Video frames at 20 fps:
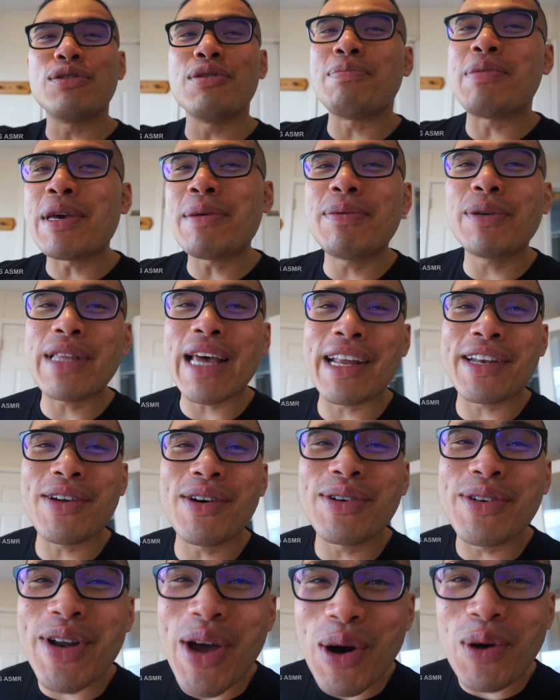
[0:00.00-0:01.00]
the people that
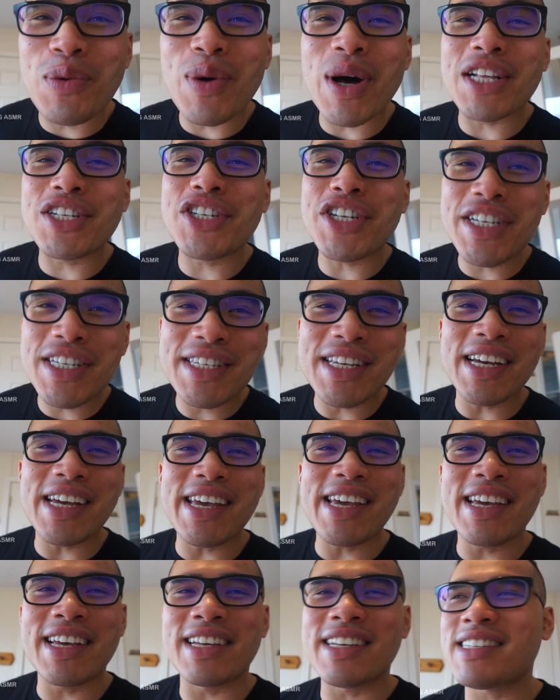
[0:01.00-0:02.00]
don't know what CHIZZA
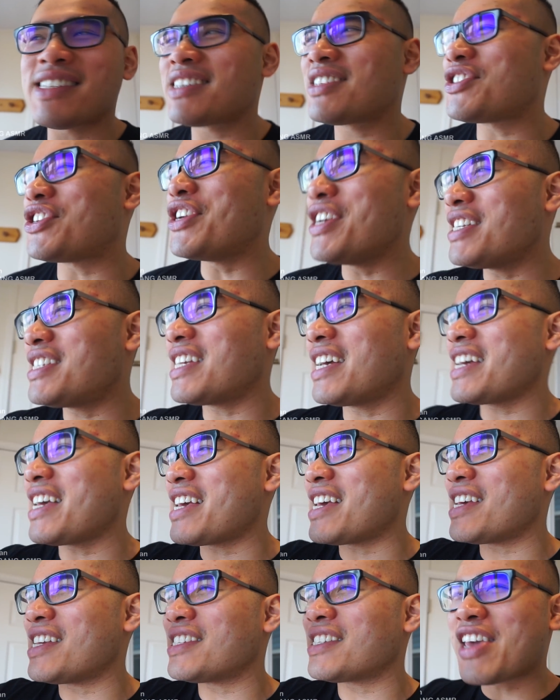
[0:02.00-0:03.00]
is
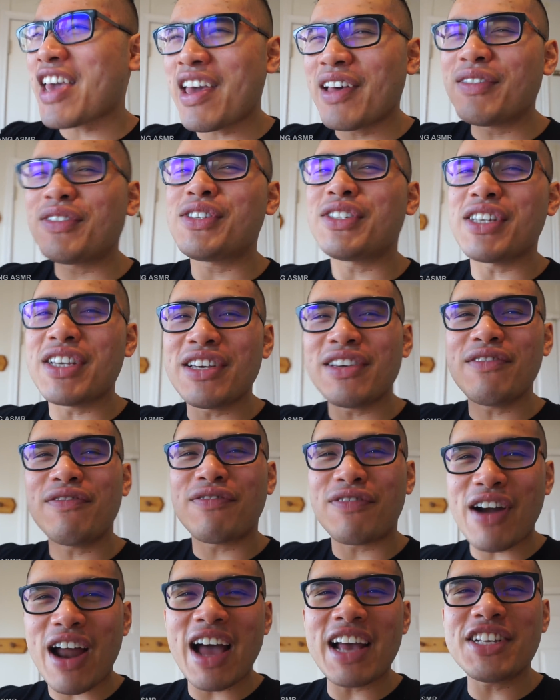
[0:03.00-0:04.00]
KFC
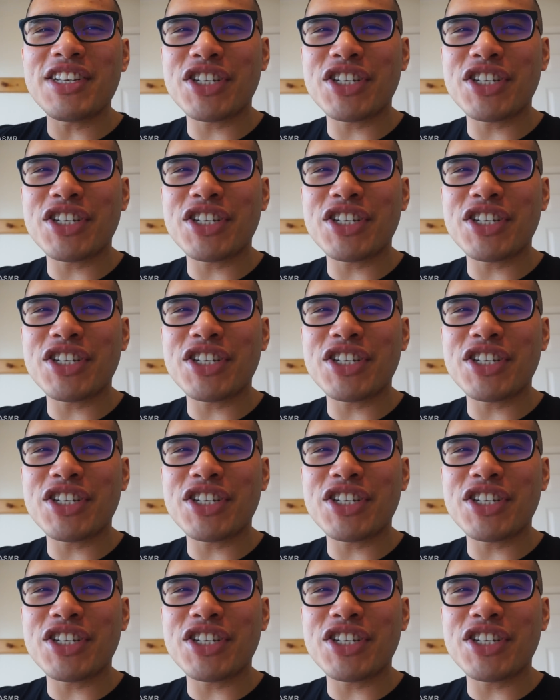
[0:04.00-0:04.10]
fried